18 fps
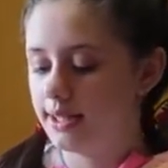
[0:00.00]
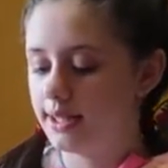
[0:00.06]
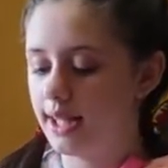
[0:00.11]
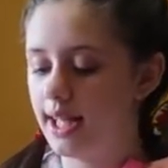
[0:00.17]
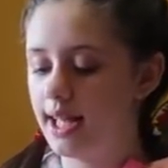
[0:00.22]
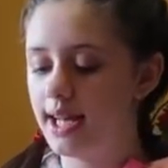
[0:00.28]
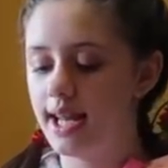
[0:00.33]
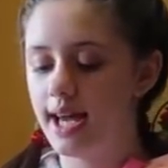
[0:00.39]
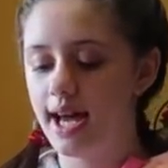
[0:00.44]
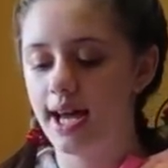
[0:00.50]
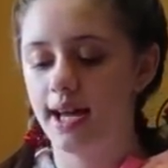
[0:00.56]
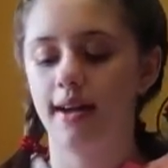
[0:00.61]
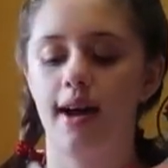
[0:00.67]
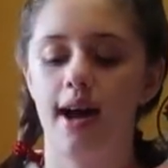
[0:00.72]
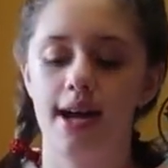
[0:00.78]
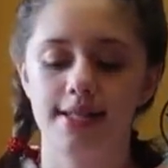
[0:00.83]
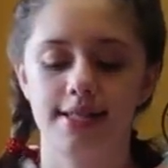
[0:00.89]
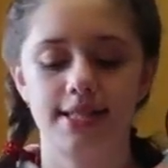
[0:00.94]
Then I
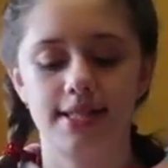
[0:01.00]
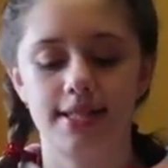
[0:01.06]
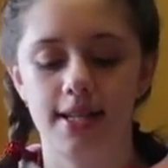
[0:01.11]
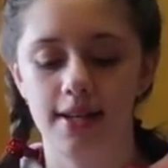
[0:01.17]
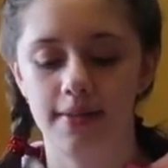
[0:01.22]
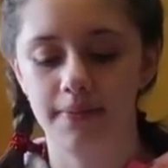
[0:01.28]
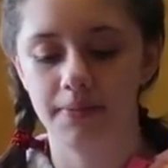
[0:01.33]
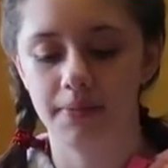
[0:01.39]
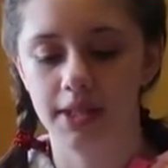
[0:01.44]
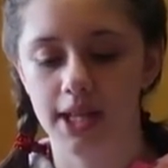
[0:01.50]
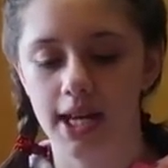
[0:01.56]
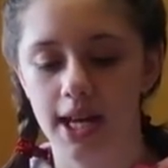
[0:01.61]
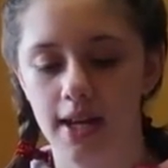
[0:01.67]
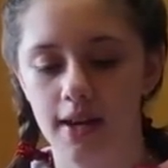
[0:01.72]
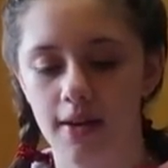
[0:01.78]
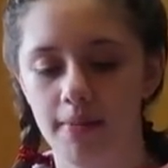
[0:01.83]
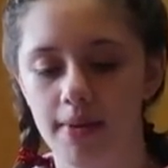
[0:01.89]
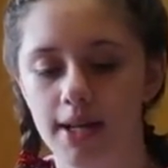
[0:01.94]
got some
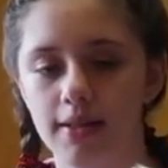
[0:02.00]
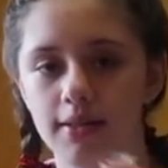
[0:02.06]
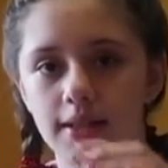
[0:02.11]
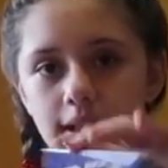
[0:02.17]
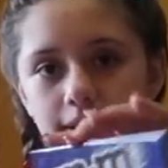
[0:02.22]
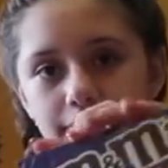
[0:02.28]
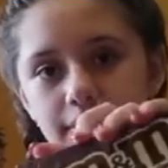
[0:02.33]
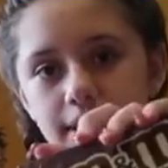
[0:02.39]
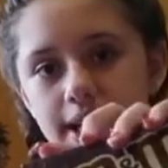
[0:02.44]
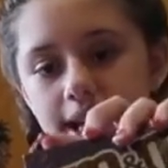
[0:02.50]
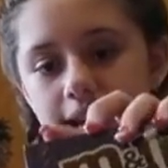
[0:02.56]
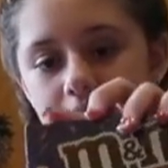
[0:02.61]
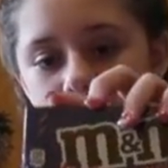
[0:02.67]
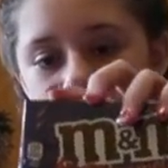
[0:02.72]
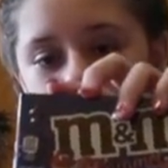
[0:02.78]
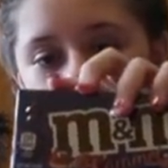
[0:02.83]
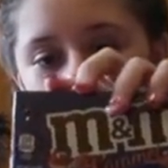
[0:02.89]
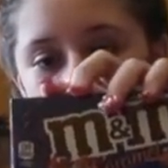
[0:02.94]
caramel
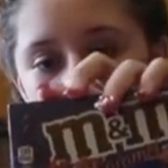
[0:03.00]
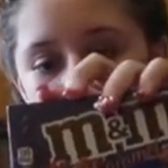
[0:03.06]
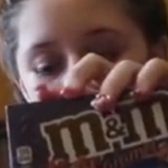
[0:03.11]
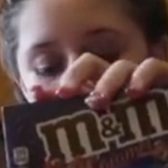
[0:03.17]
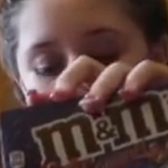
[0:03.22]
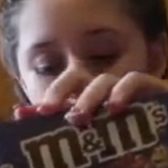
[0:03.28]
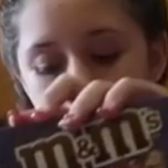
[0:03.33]
M&Ms.